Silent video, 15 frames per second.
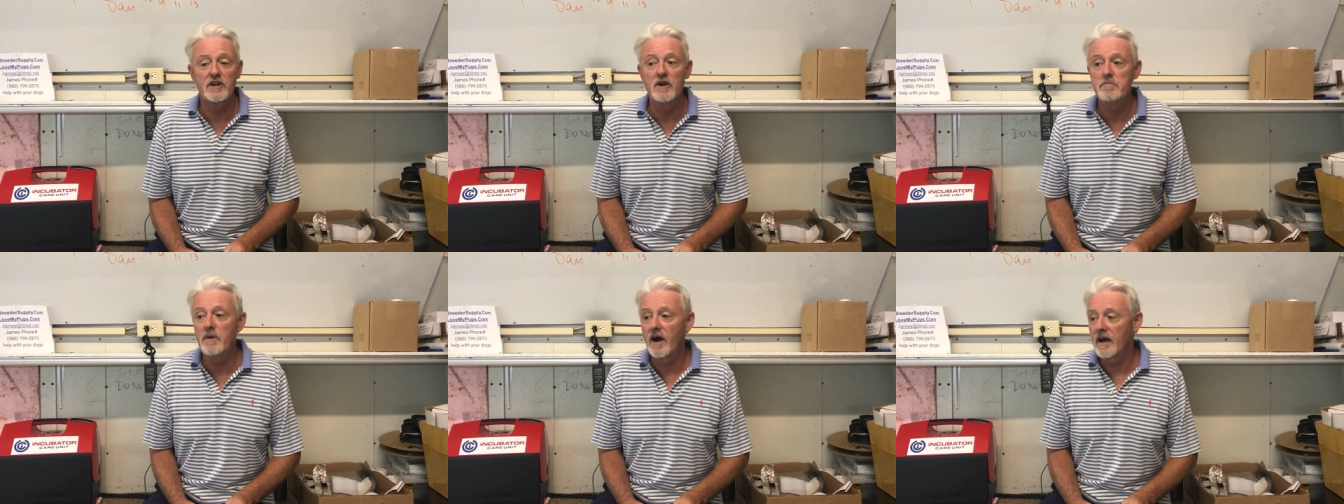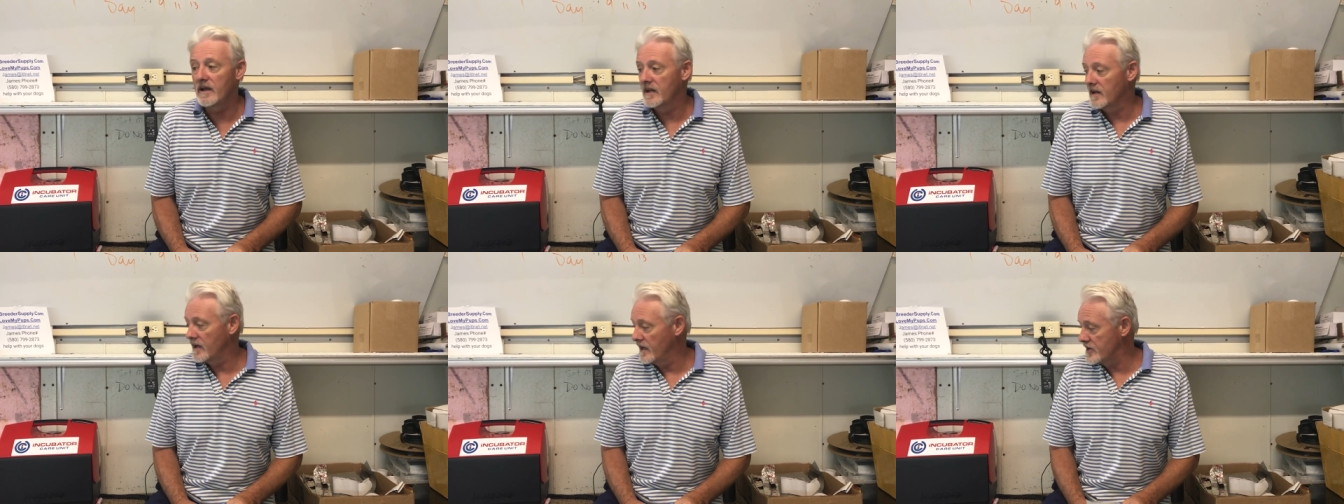Go buy a
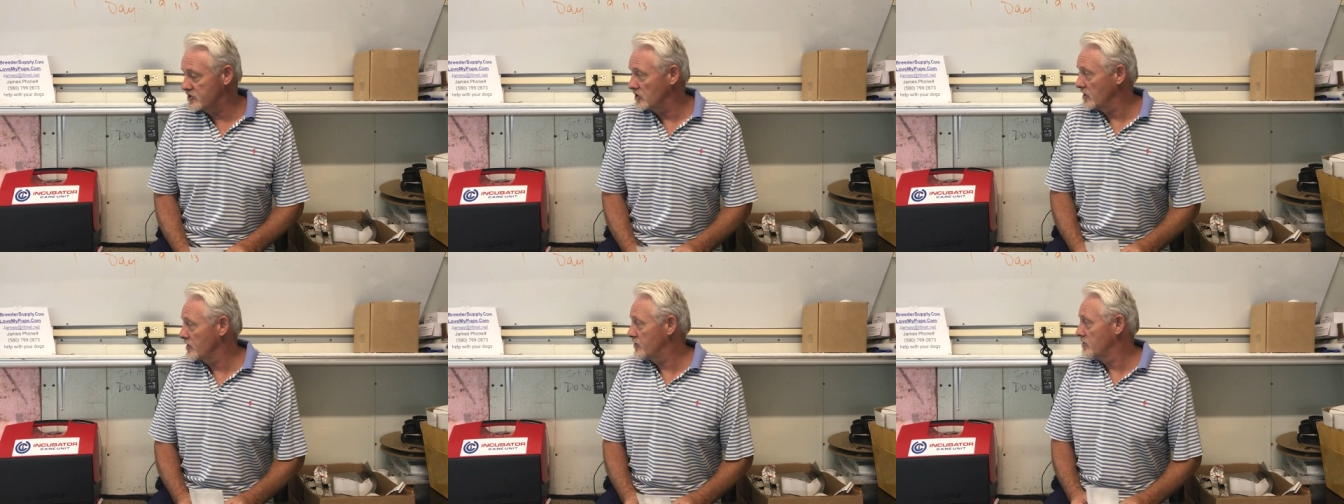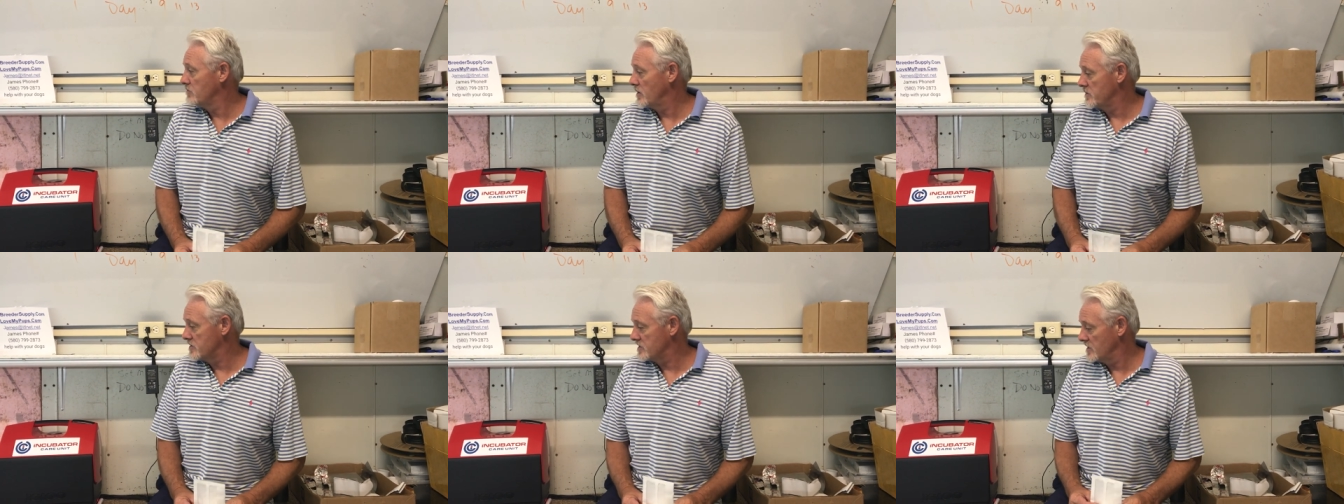little electronic
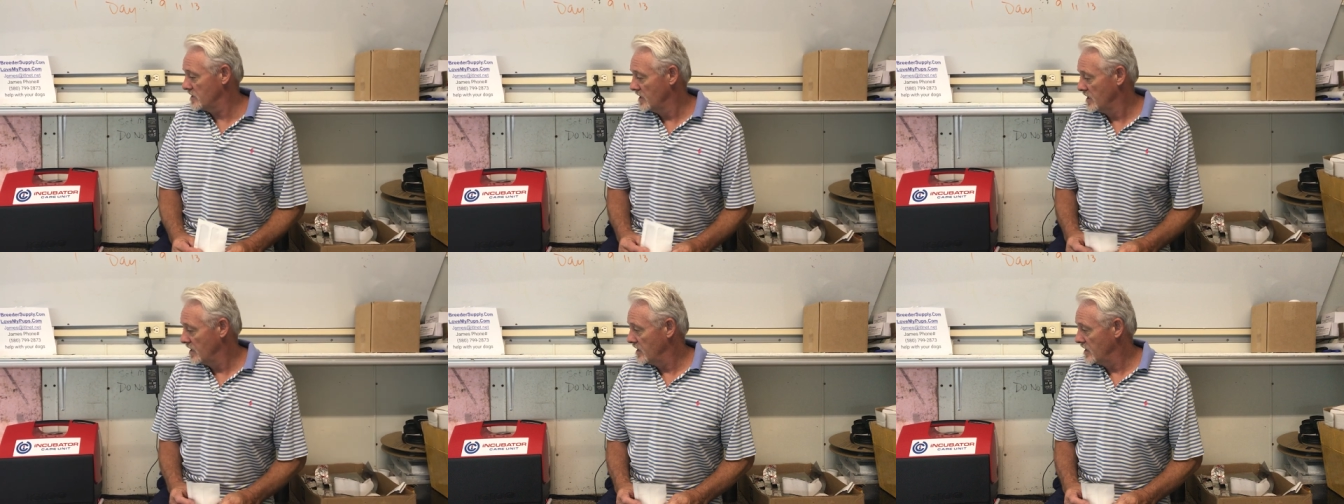thermometer.